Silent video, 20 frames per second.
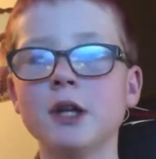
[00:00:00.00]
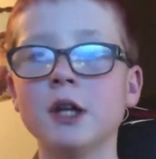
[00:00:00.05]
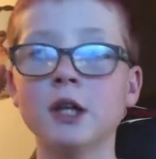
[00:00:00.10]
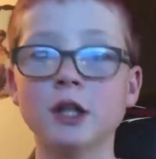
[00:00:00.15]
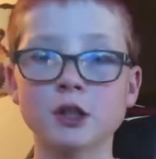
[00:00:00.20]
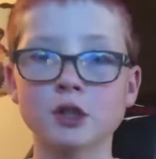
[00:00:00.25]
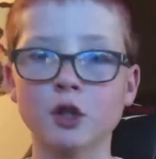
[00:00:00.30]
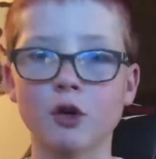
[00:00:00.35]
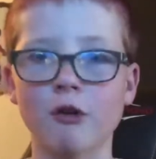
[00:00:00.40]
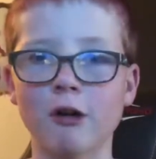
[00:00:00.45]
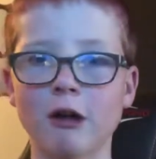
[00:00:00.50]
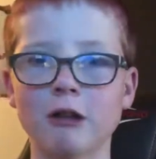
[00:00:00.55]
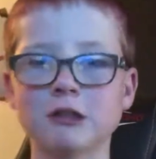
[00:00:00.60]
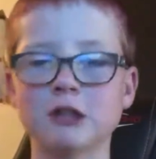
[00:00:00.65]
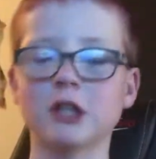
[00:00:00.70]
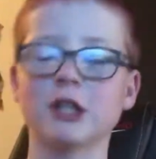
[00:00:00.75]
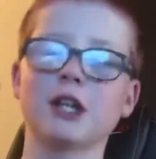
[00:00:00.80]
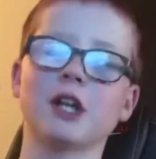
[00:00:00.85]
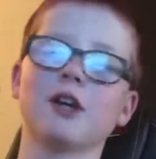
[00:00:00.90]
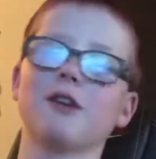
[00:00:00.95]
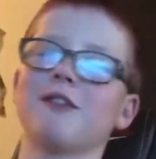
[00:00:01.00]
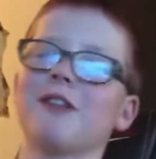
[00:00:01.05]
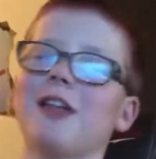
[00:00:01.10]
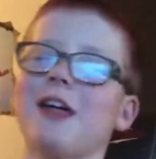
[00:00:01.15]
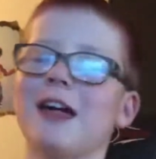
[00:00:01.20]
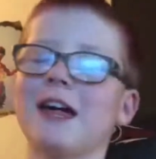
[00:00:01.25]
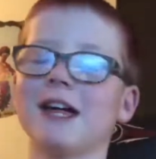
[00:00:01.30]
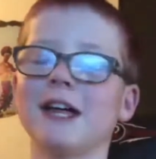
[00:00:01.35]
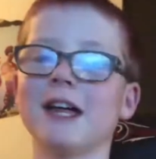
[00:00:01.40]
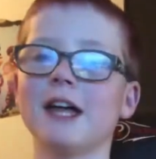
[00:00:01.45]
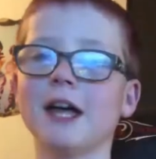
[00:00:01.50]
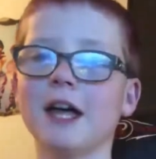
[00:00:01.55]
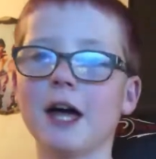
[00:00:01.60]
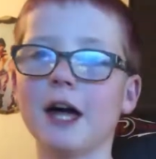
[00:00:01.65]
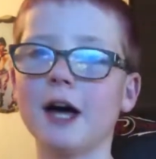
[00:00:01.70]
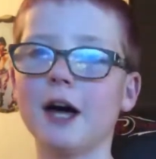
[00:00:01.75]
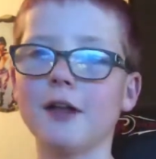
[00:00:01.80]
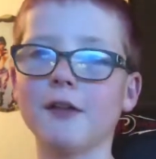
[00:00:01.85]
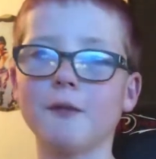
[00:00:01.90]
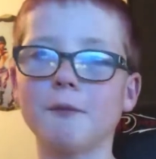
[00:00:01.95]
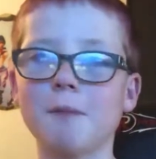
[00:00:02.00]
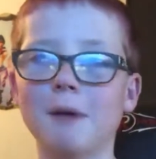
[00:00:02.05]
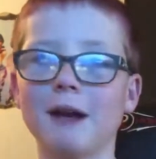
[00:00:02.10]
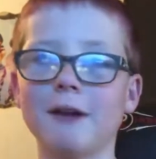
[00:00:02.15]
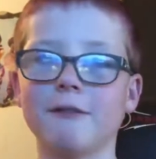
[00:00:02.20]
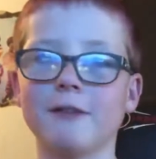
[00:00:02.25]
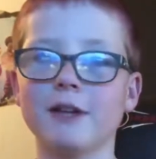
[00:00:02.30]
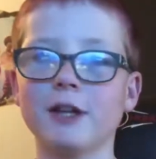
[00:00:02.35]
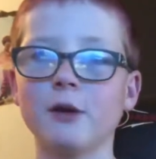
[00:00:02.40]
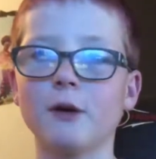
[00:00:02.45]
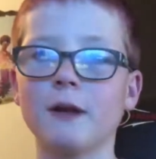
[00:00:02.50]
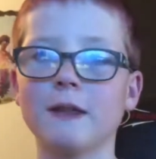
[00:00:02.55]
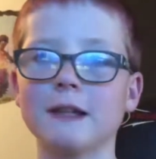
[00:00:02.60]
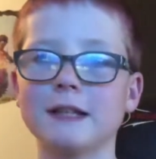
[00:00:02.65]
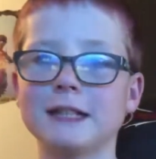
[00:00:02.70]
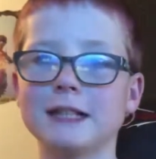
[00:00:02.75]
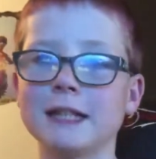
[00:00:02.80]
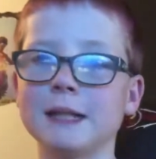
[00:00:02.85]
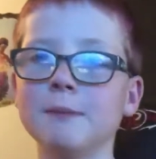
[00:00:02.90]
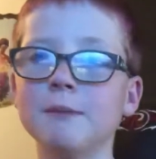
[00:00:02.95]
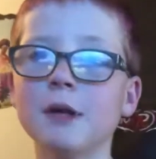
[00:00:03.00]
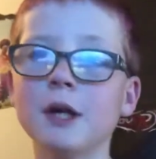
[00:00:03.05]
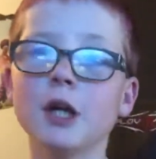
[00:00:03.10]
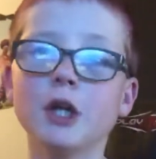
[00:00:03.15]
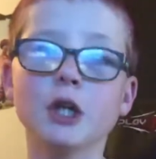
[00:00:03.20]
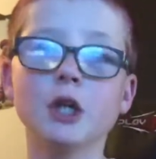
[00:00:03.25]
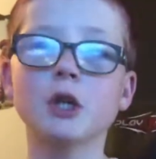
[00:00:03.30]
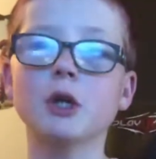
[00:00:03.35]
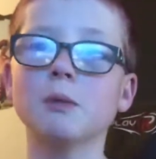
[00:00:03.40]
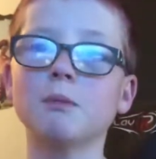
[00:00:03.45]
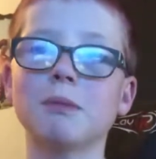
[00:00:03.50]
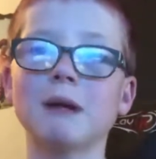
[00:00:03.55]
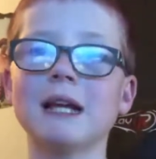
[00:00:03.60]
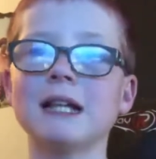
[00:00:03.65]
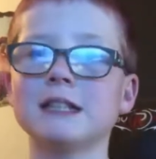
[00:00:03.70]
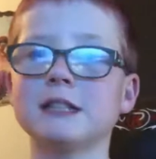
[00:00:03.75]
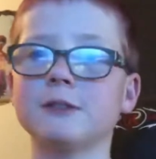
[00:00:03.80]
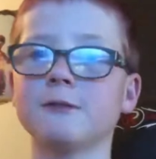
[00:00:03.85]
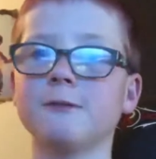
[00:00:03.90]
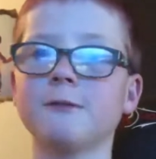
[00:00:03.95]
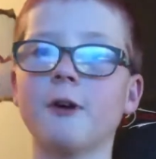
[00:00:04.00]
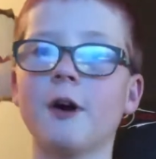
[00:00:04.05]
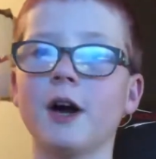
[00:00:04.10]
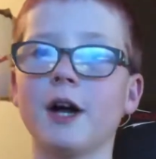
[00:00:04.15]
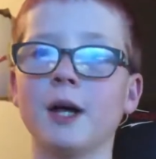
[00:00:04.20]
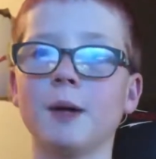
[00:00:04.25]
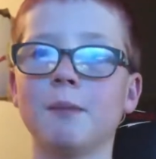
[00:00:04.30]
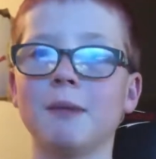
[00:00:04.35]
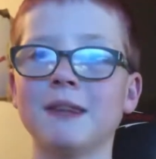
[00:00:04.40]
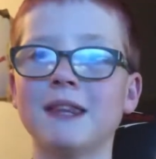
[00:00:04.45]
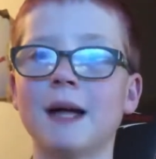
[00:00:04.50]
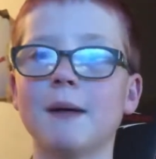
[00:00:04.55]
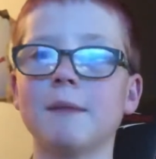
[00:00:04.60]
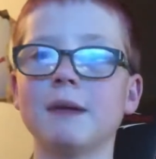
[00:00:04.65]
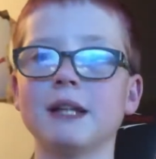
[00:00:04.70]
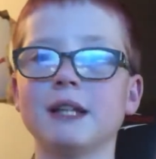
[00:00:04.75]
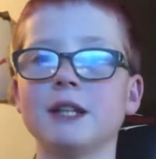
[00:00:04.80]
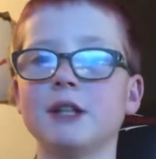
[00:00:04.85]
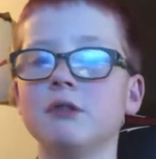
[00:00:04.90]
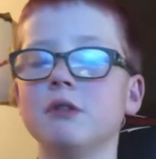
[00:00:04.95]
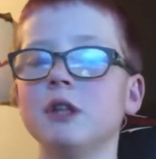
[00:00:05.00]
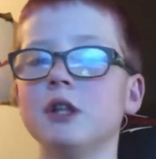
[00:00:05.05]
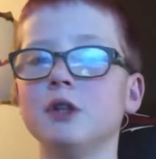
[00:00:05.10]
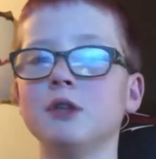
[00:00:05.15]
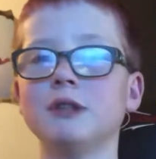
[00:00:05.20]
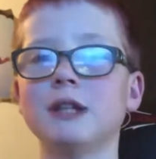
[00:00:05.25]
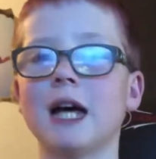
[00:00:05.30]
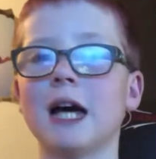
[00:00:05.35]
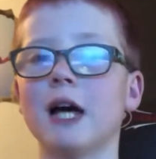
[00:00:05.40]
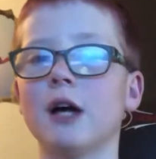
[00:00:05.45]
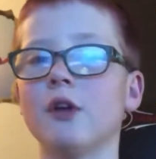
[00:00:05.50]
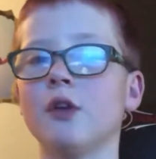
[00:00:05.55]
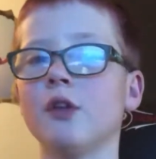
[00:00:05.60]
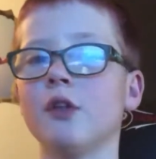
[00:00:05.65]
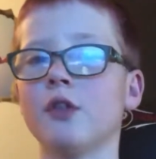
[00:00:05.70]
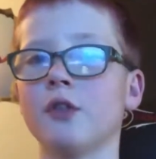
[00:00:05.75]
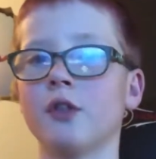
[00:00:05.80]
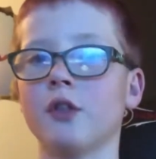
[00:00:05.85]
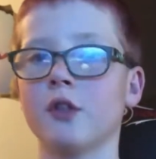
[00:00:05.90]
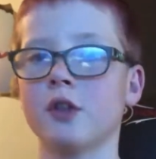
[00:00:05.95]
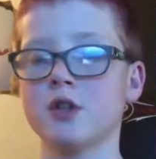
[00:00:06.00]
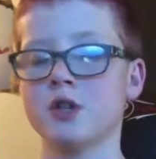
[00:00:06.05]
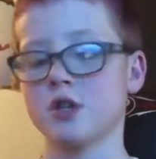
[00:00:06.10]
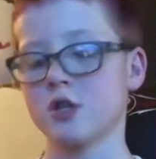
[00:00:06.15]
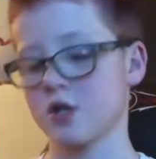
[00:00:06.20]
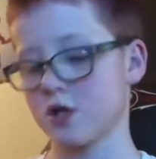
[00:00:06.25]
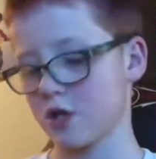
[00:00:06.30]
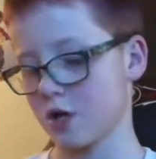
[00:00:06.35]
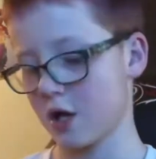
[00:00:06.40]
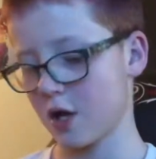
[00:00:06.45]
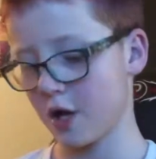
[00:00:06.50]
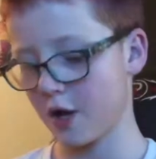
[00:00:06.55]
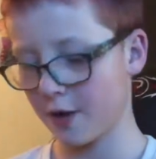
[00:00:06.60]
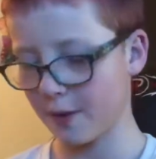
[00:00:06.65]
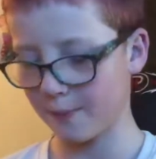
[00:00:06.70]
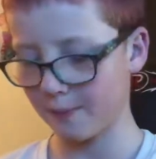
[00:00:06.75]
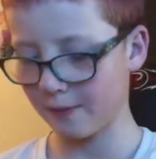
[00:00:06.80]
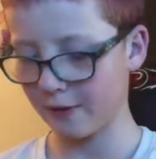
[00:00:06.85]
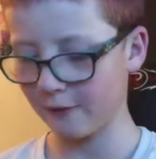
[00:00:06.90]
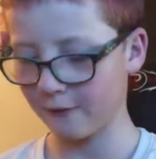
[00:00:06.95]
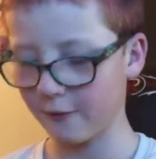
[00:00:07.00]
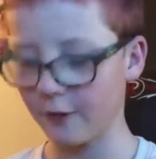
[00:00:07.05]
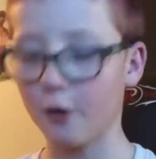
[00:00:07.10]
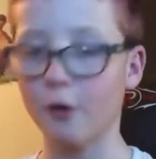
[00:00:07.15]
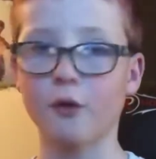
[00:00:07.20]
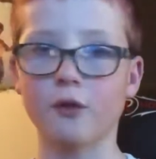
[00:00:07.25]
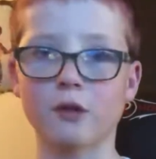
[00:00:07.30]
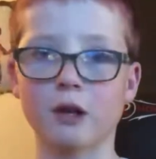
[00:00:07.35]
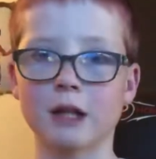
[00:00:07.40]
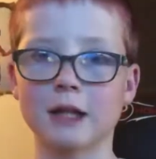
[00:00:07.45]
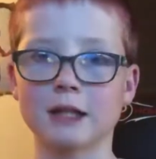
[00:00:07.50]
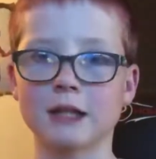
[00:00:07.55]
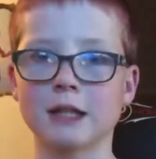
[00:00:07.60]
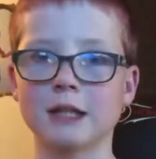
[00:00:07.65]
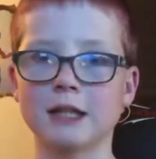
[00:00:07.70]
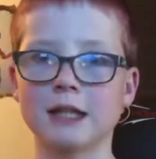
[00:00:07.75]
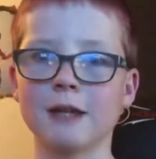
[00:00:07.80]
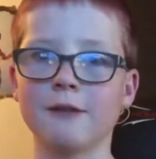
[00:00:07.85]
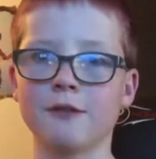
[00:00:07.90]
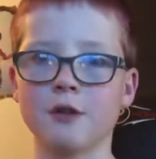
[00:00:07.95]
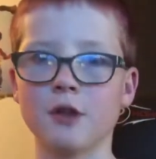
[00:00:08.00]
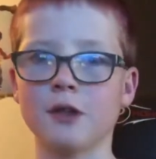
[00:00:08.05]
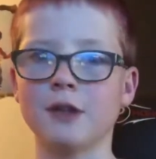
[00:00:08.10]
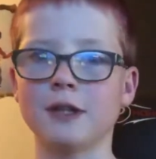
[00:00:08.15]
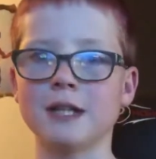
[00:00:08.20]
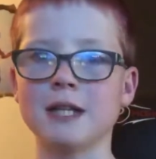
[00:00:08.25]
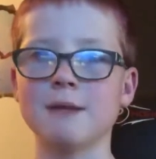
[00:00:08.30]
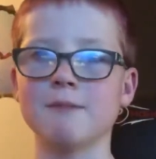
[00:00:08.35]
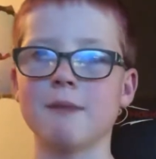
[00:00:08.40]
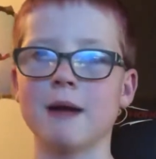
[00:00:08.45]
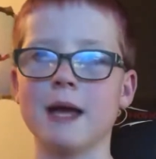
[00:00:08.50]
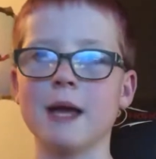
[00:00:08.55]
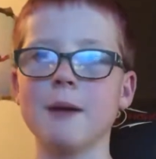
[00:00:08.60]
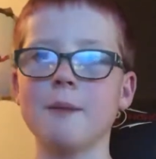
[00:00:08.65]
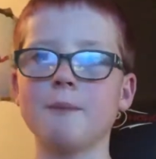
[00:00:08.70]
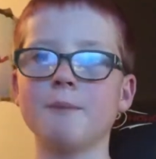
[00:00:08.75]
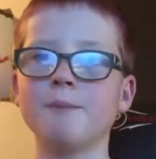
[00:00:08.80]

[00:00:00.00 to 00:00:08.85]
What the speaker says: Sorry, I was looking over there. That benefit you and the team. You can place the fire, but that makes you lose health. If you're on if you're the teammate.